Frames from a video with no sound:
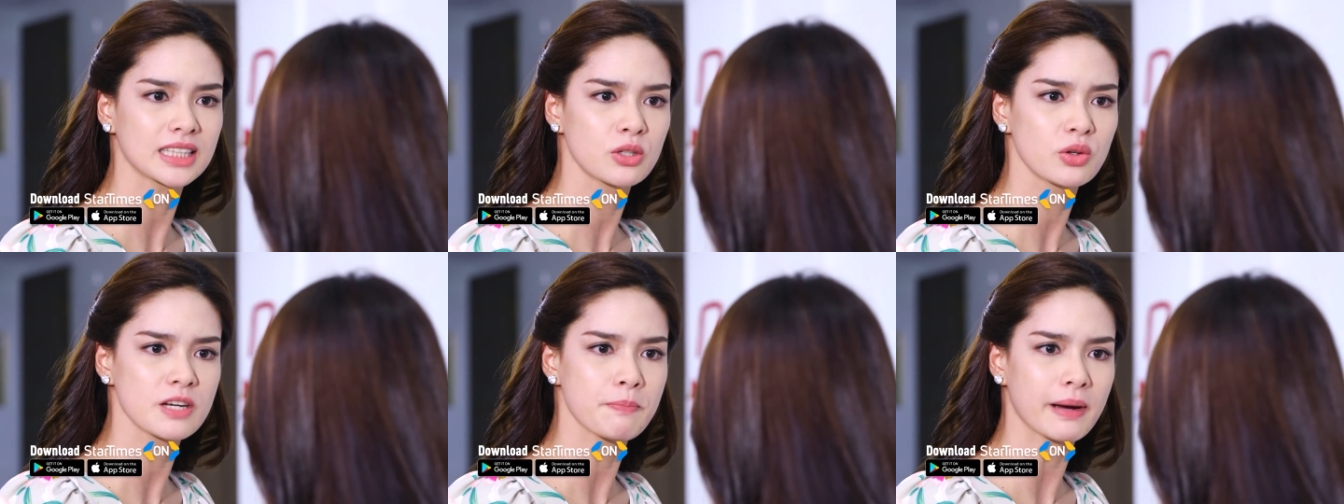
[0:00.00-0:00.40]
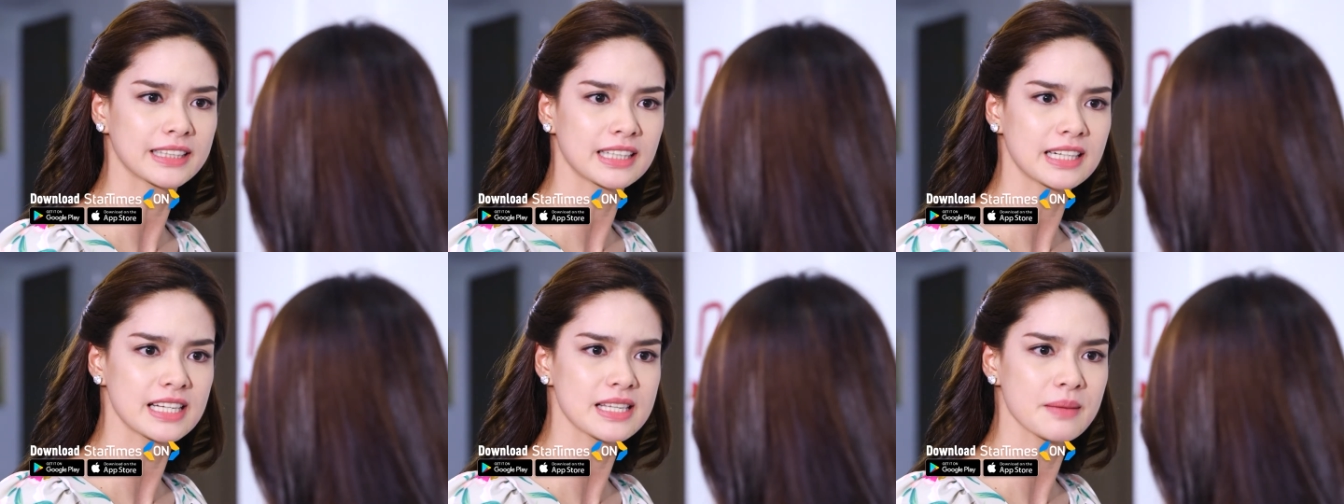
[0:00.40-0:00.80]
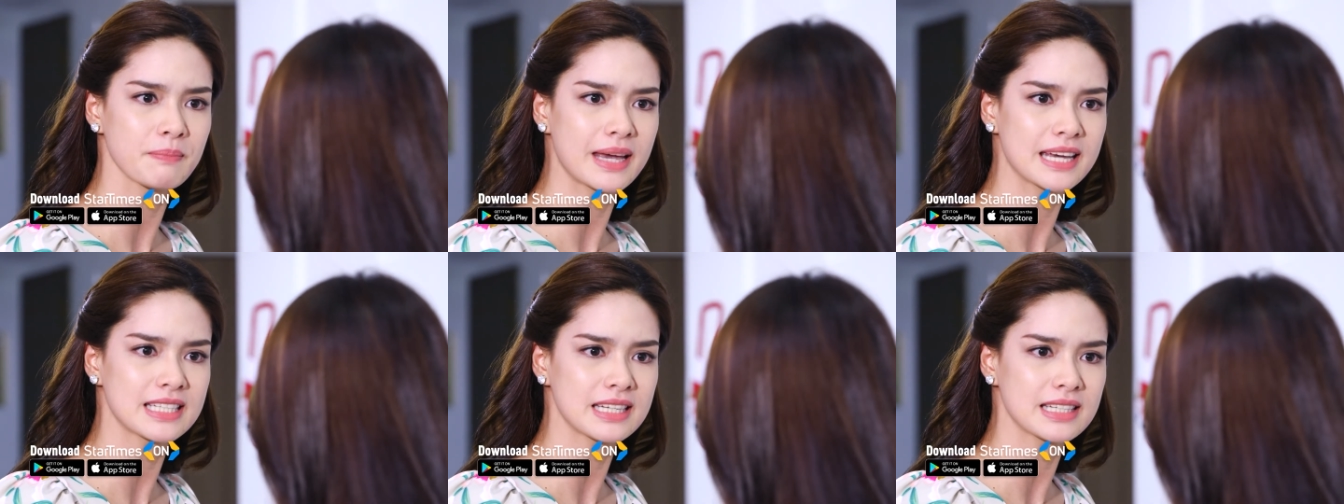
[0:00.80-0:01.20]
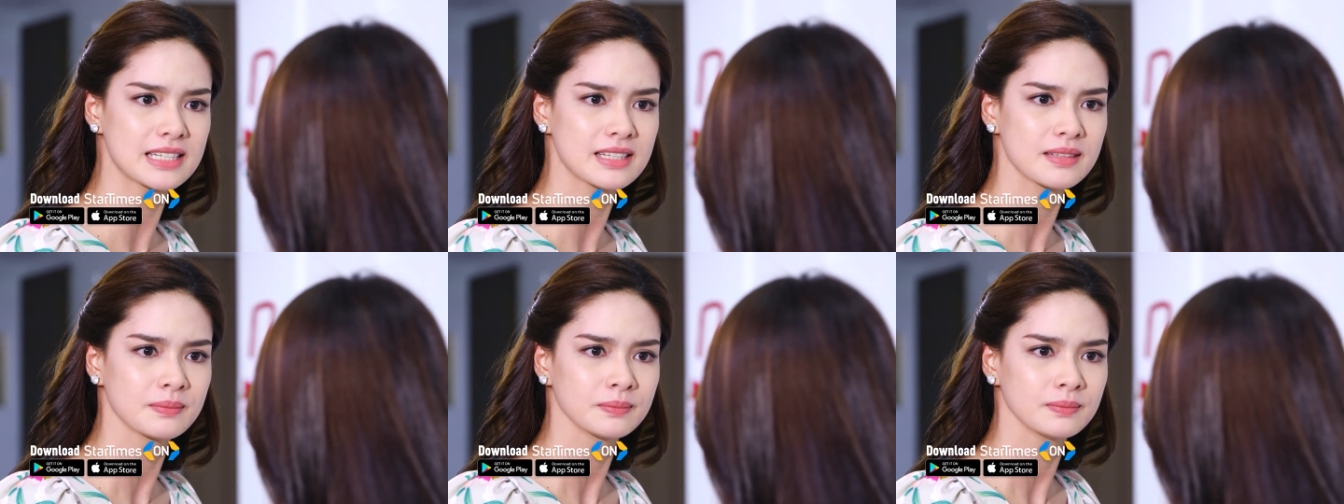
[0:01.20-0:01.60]
I will ask you one more
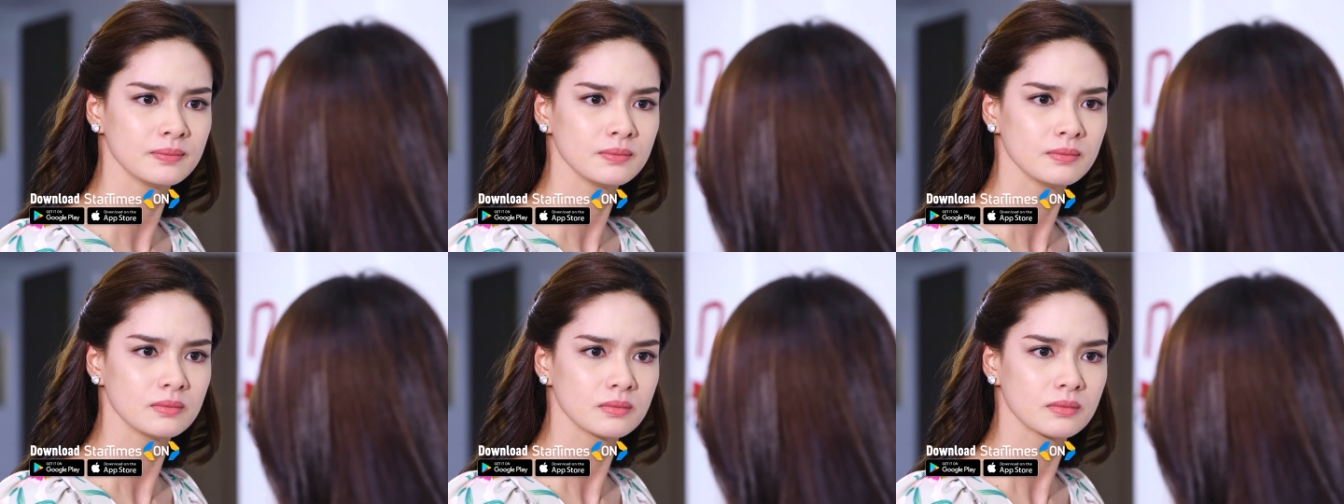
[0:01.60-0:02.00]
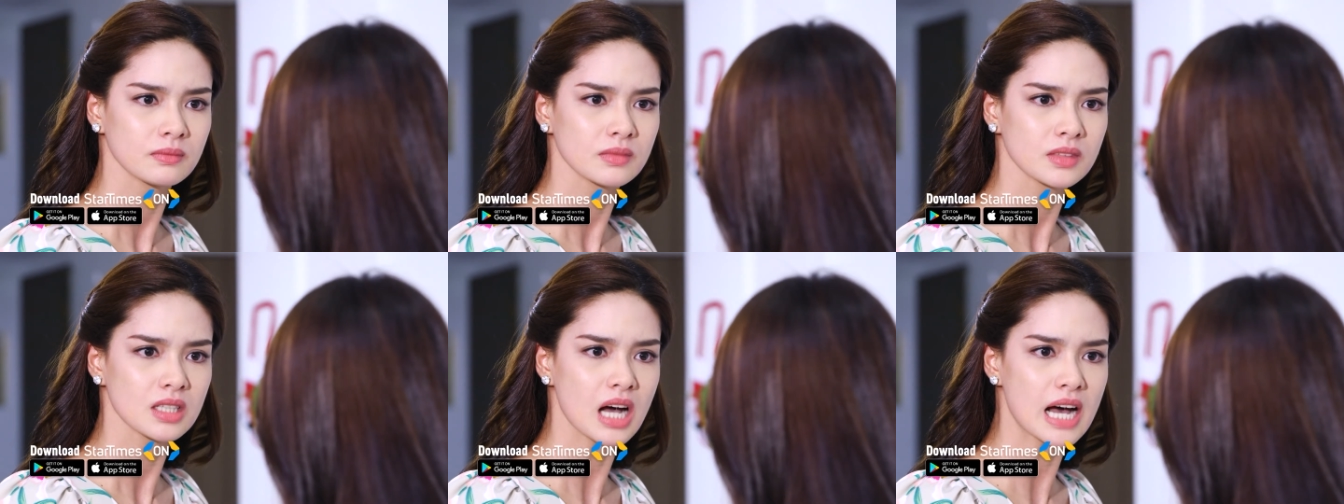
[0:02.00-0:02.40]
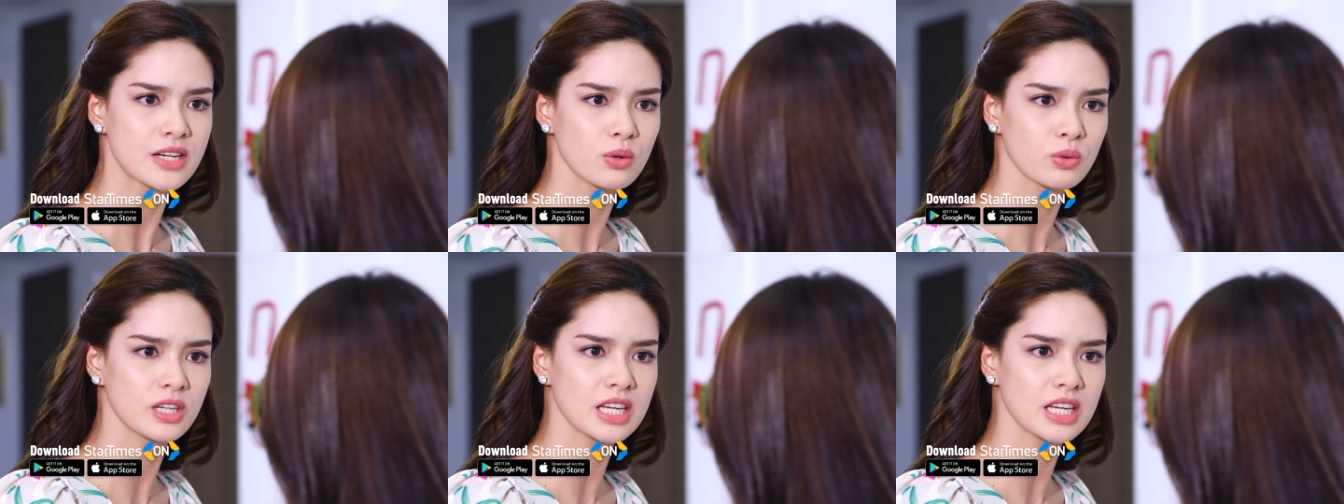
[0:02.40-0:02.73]
time. What